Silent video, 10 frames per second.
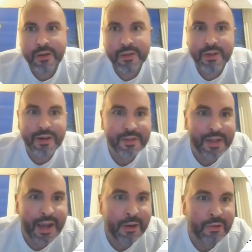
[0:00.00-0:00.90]
So here's
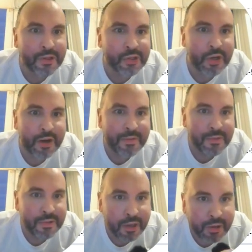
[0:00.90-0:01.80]
the hourly chart.
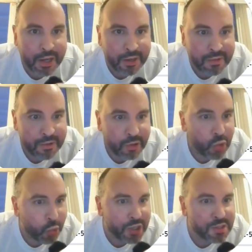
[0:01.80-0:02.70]
Okay,
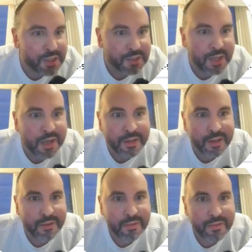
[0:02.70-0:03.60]
what does this tell
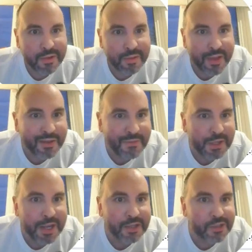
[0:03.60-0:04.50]
you? Think of
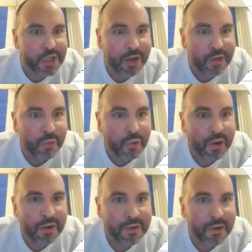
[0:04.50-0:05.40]
it like a tug of
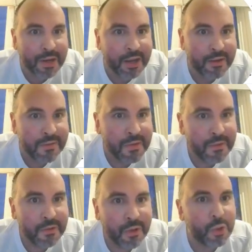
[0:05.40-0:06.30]
war. Okay,
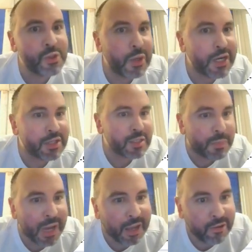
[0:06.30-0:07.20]
who's winning this
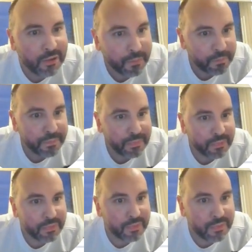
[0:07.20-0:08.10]
battle?
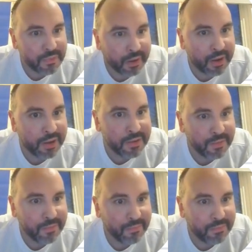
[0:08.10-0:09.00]
All right.
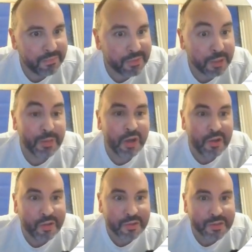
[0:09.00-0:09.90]
The
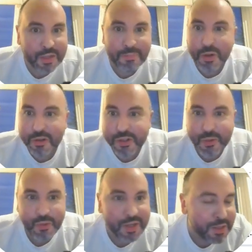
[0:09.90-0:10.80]
Bulls. The Bulls
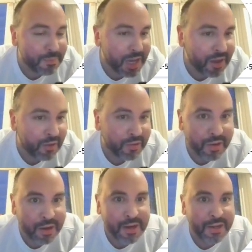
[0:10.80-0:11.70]
are winning the battle.
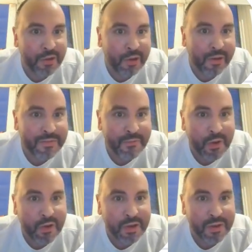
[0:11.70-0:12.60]
All right. All the
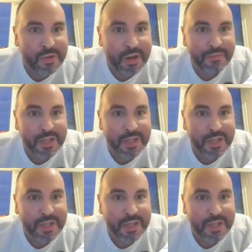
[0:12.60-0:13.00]
volume. You have